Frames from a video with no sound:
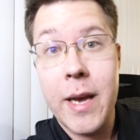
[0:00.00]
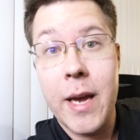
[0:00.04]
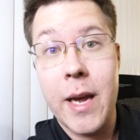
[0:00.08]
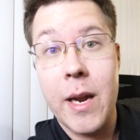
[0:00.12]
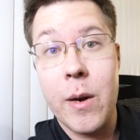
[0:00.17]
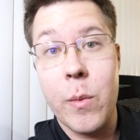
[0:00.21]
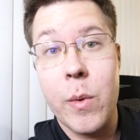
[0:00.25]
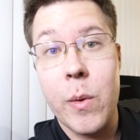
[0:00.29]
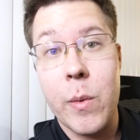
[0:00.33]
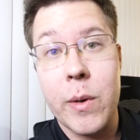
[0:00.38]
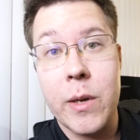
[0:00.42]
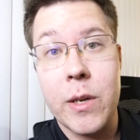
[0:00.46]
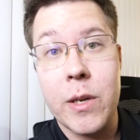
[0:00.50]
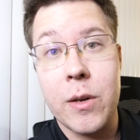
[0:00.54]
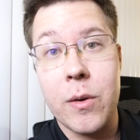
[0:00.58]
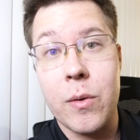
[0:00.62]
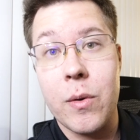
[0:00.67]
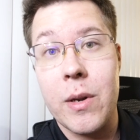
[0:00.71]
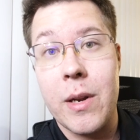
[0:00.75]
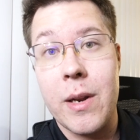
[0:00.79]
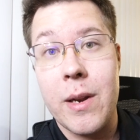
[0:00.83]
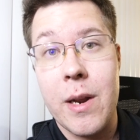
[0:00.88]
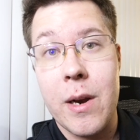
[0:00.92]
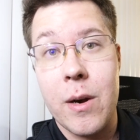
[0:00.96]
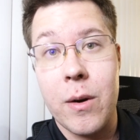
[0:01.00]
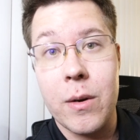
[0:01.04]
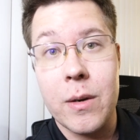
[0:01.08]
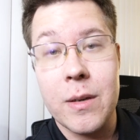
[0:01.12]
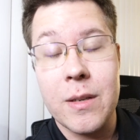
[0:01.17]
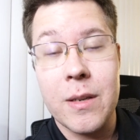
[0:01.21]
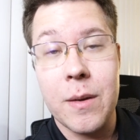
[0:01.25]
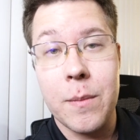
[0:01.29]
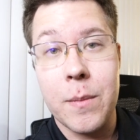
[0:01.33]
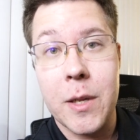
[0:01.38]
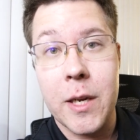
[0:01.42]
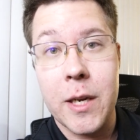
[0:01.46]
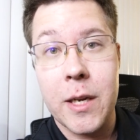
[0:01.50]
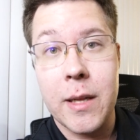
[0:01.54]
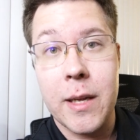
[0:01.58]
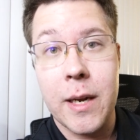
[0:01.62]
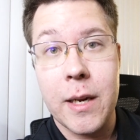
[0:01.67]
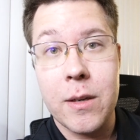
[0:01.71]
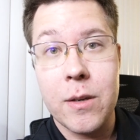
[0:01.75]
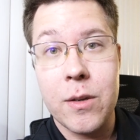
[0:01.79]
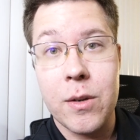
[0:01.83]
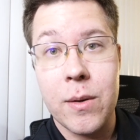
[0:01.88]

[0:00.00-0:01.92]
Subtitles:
and we went to go to dinner and something like that.